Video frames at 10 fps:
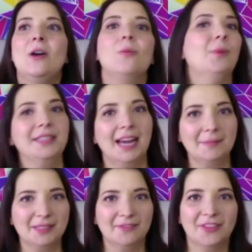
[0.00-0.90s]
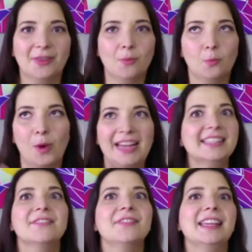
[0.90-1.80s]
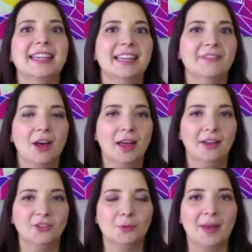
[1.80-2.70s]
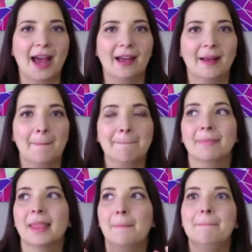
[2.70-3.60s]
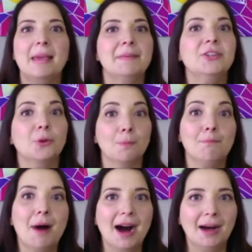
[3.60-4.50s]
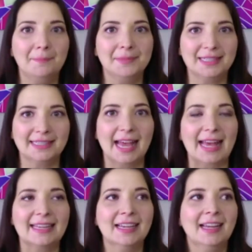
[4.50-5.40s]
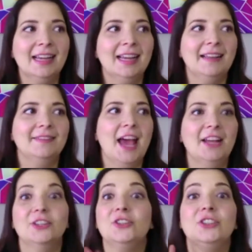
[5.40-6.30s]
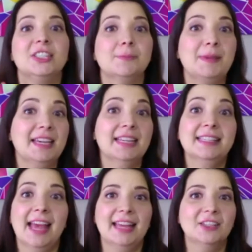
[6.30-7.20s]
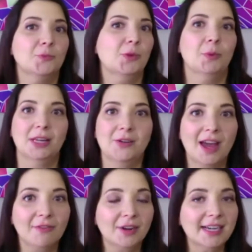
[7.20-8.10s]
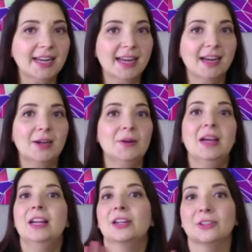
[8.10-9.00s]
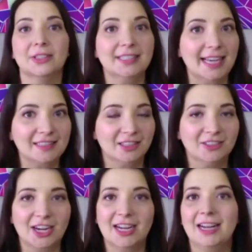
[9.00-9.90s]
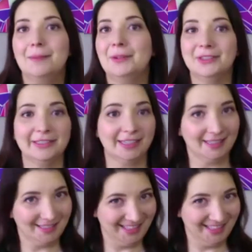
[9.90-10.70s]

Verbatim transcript: What types of ways of thinking have held you back? Maybe your mom said that you should just be content with what you have right now, your little desk job, you should just